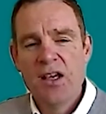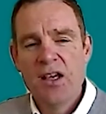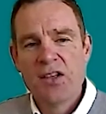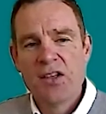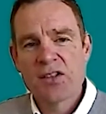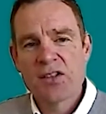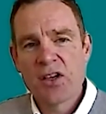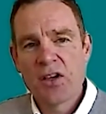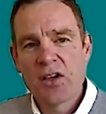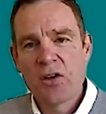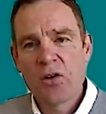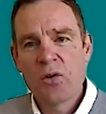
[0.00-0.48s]

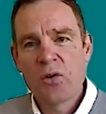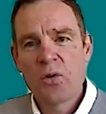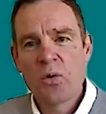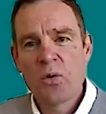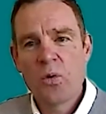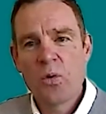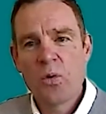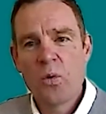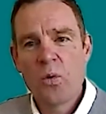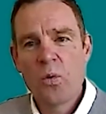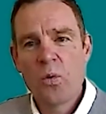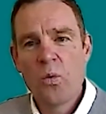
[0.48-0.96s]
So
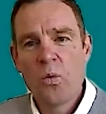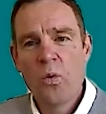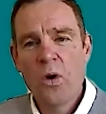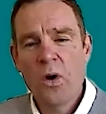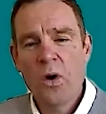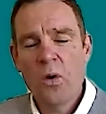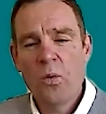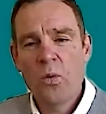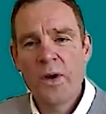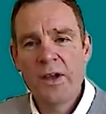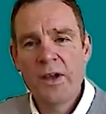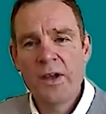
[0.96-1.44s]

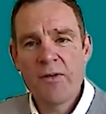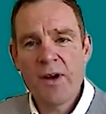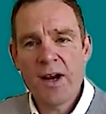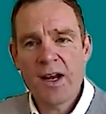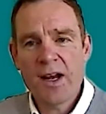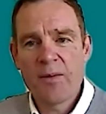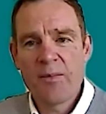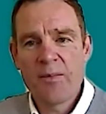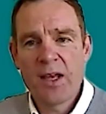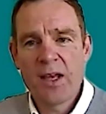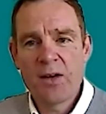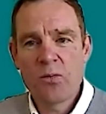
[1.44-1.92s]
what we
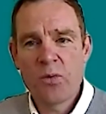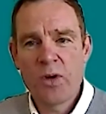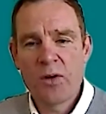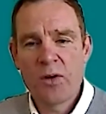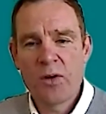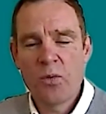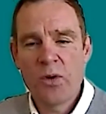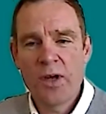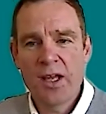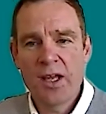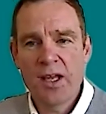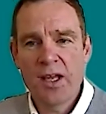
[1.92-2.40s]
recommend when
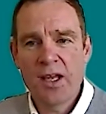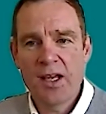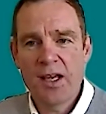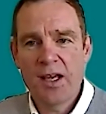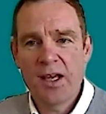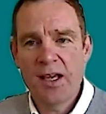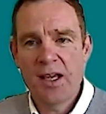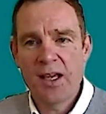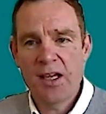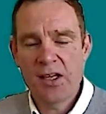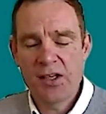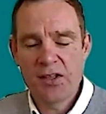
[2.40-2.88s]
we're
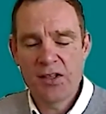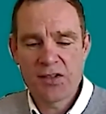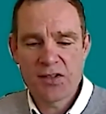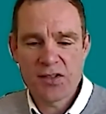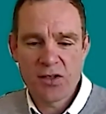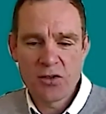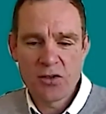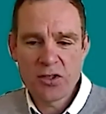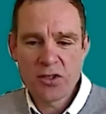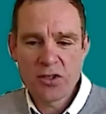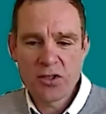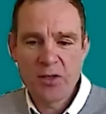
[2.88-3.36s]

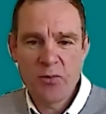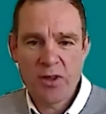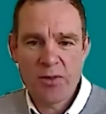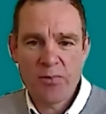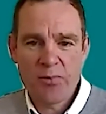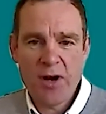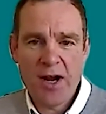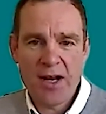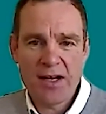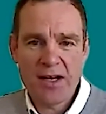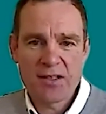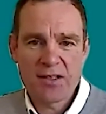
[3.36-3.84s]
consulting with
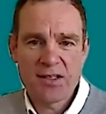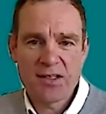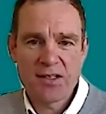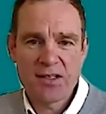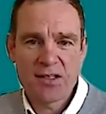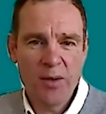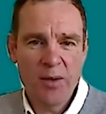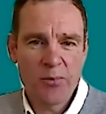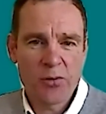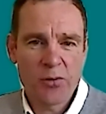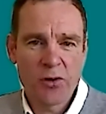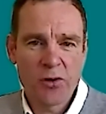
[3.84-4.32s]
practices
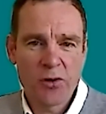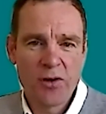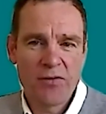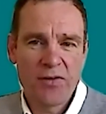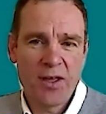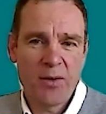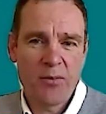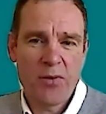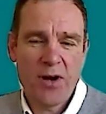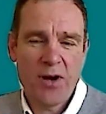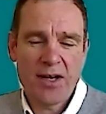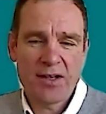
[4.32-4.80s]
improve
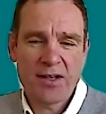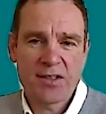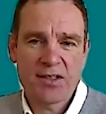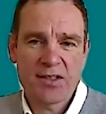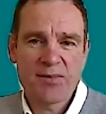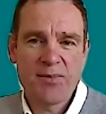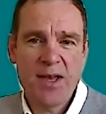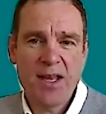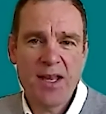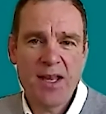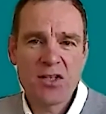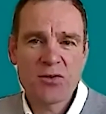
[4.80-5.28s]
their practice
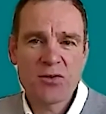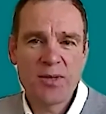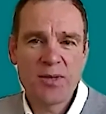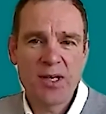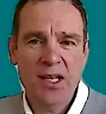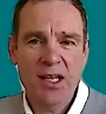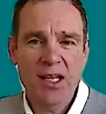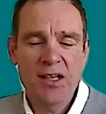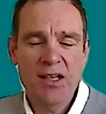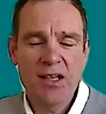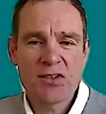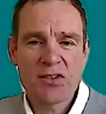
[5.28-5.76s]
management
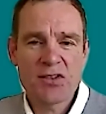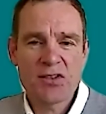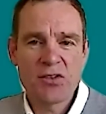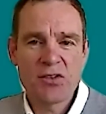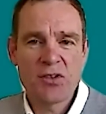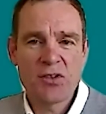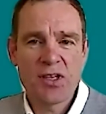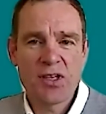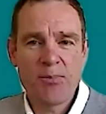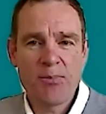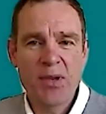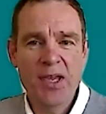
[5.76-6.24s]
is to
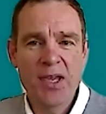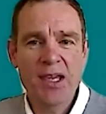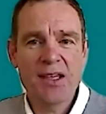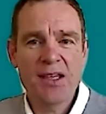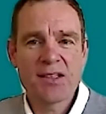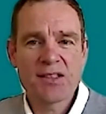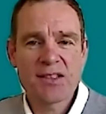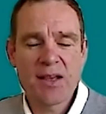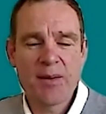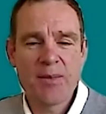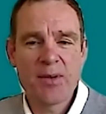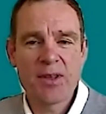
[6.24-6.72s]
pick
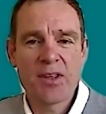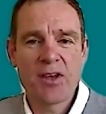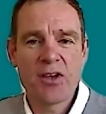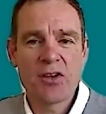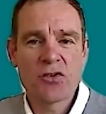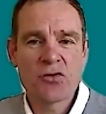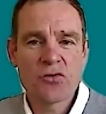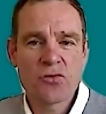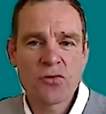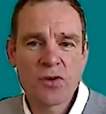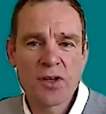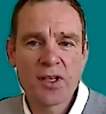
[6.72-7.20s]
some of
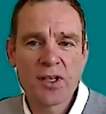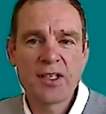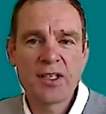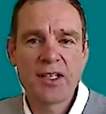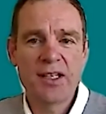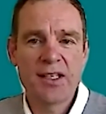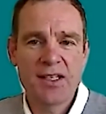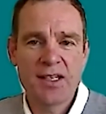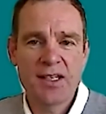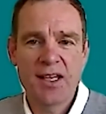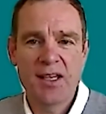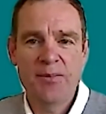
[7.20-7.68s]
those really
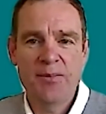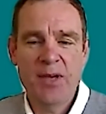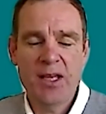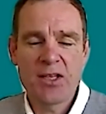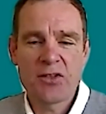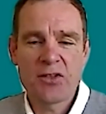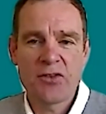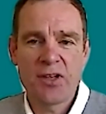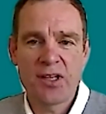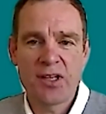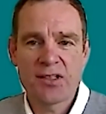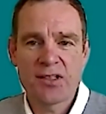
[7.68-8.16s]
key
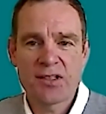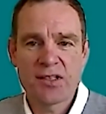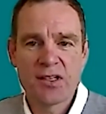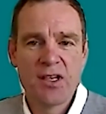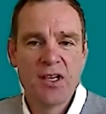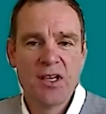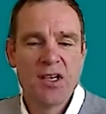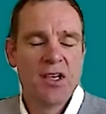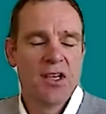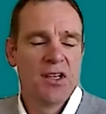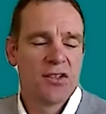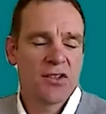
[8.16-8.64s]
metrics.
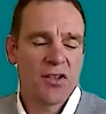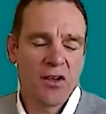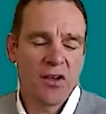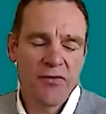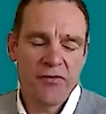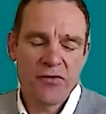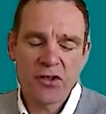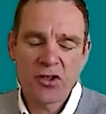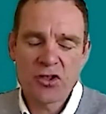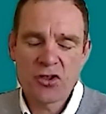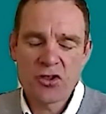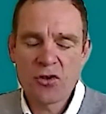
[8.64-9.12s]
So
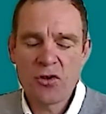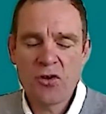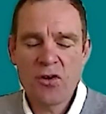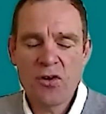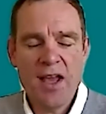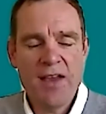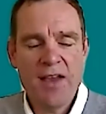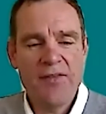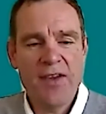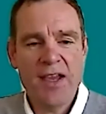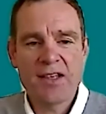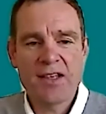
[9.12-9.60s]
for sure
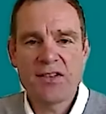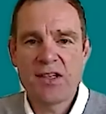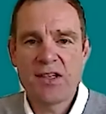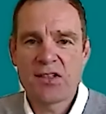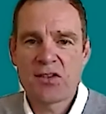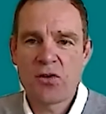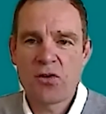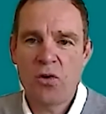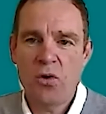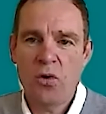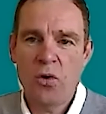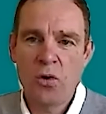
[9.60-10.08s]
have access
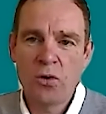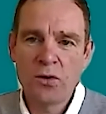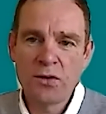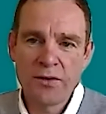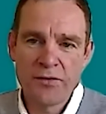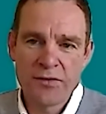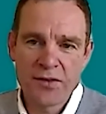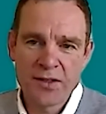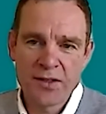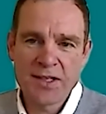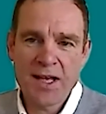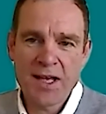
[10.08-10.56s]
to all of
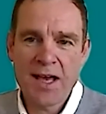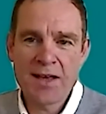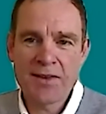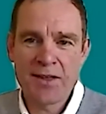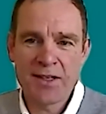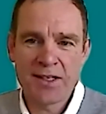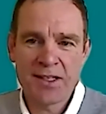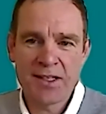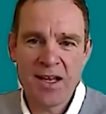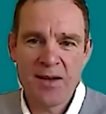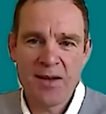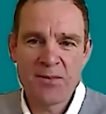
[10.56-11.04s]
the data
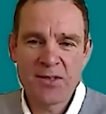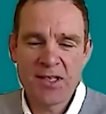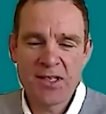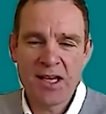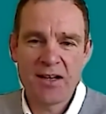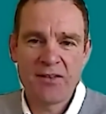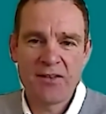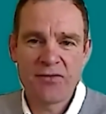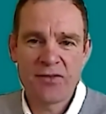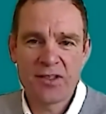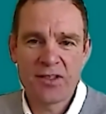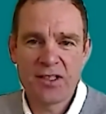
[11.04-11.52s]
that comes out
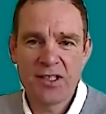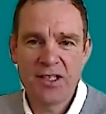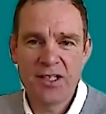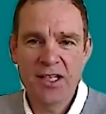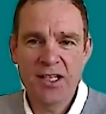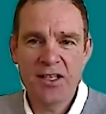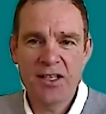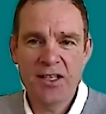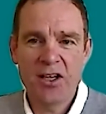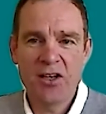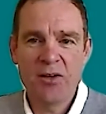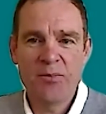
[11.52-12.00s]
of
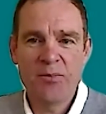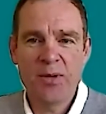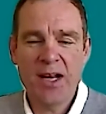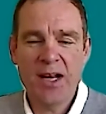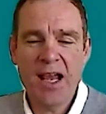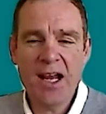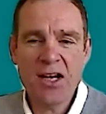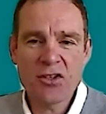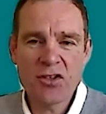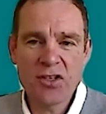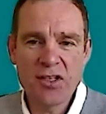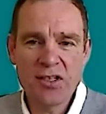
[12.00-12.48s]
Cubiko, but
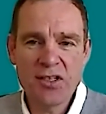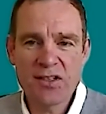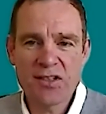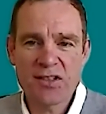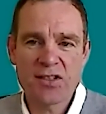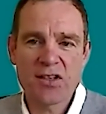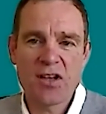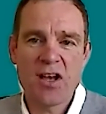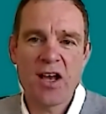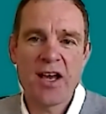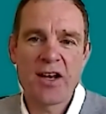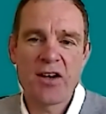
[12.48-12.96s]
actually
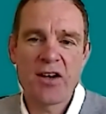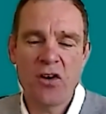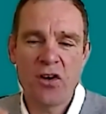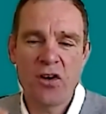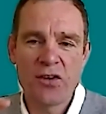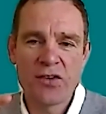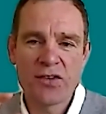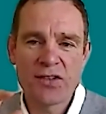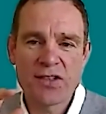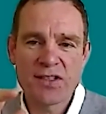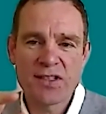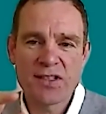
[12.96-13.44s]
decide
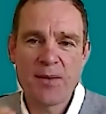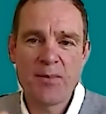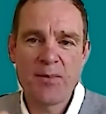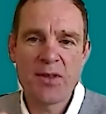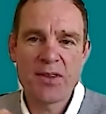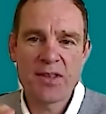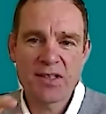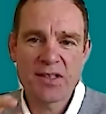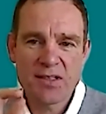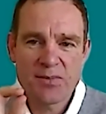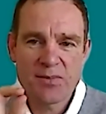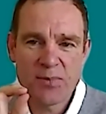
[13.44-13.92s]
on some of
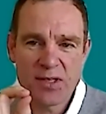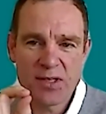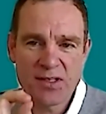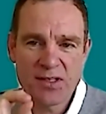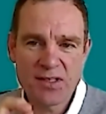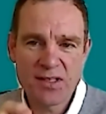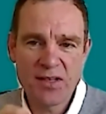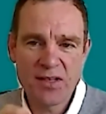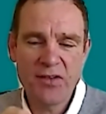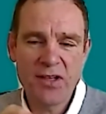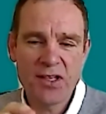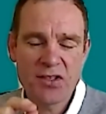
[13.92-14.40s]
the
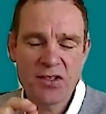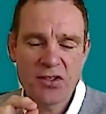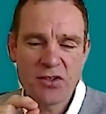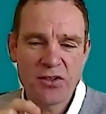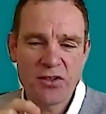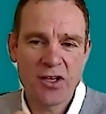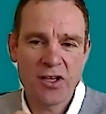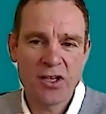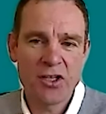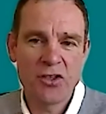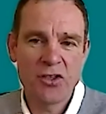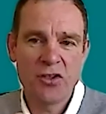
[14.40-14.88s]
specifics you're
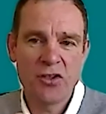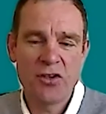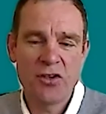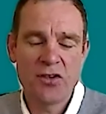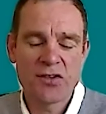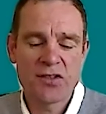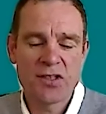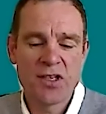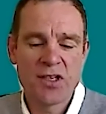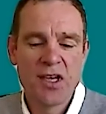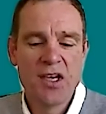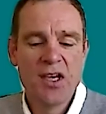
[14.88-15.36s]
going to
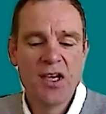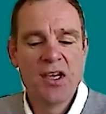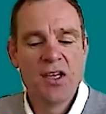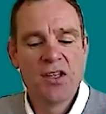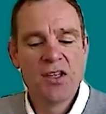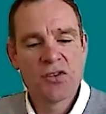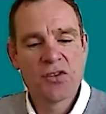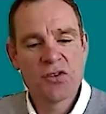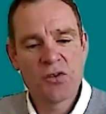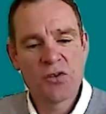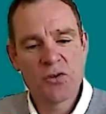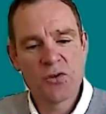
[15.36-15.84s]
use
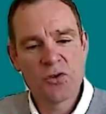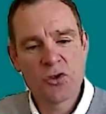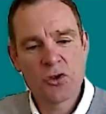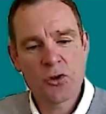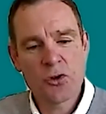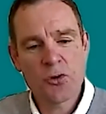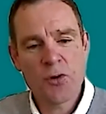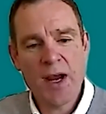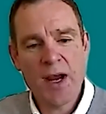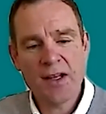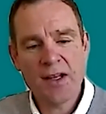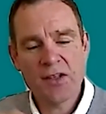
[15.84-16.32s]
to
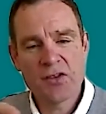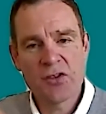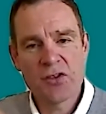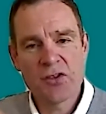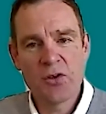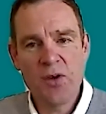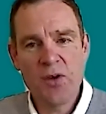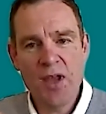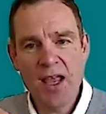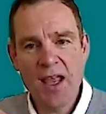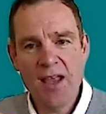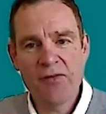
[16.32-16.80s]
track
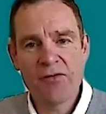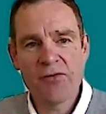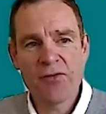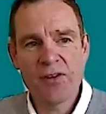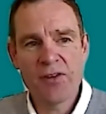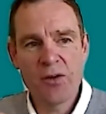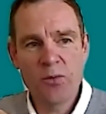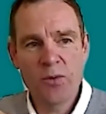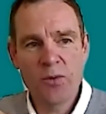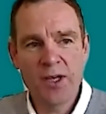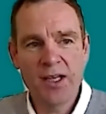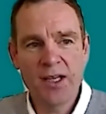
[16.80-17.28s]
to every
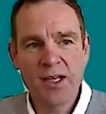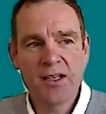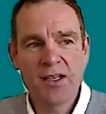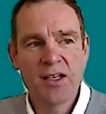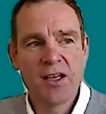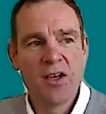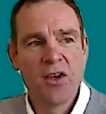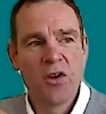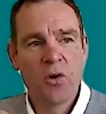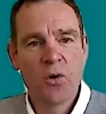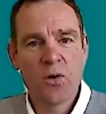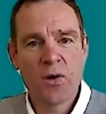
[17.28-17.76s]
week
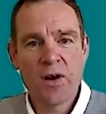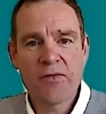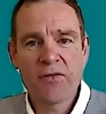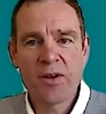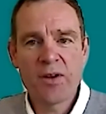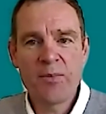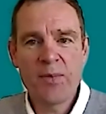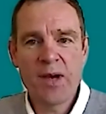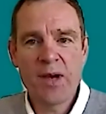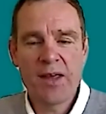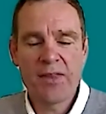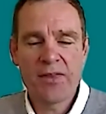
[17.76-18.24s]
or every
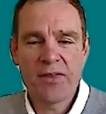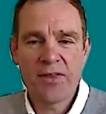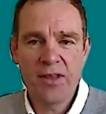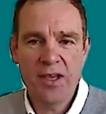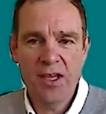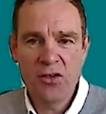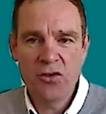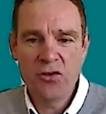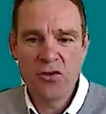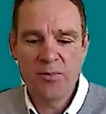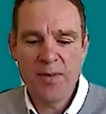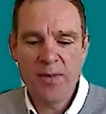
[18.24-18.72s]
month
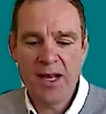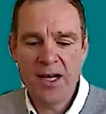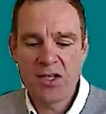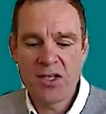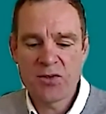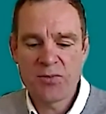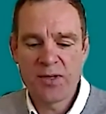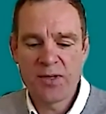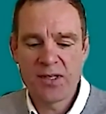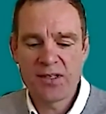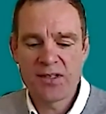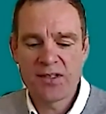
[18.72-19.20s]
in your
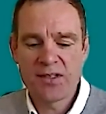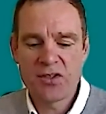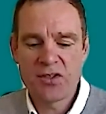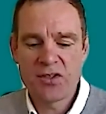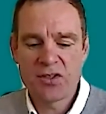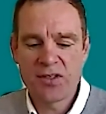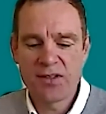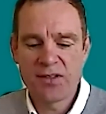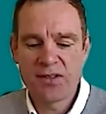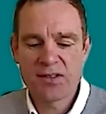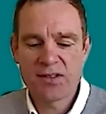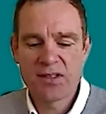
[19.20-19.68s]
management
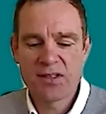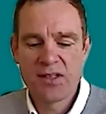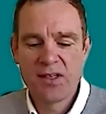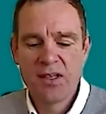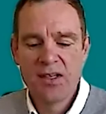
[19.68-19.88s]
decisions.